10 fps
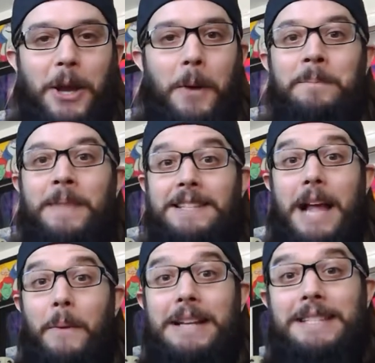So let's
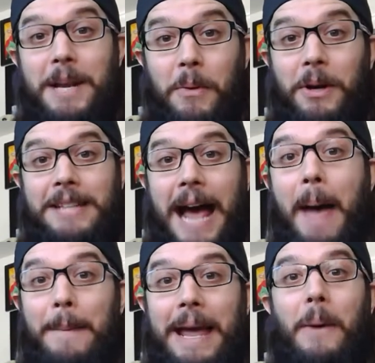not waste any more
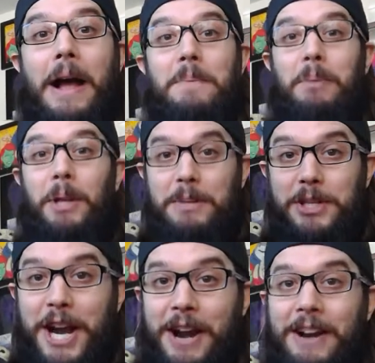time, man. Why don't you pull up
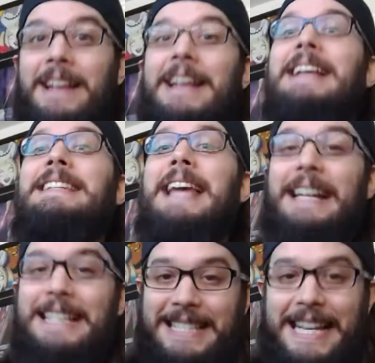a chair,
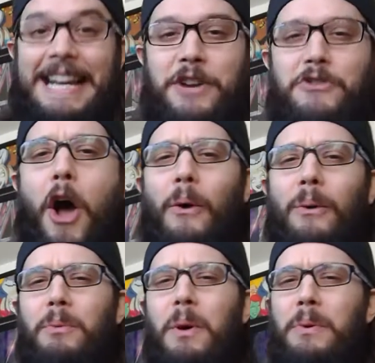take a seat. You know
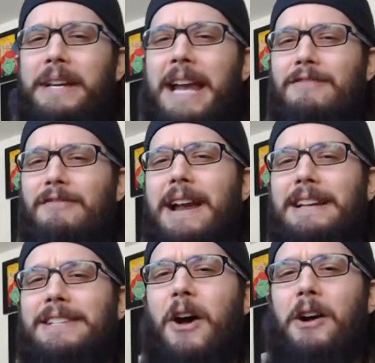what we're getting
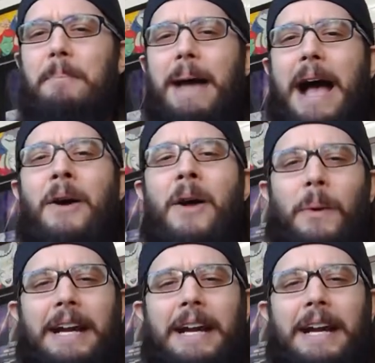ready to talk about.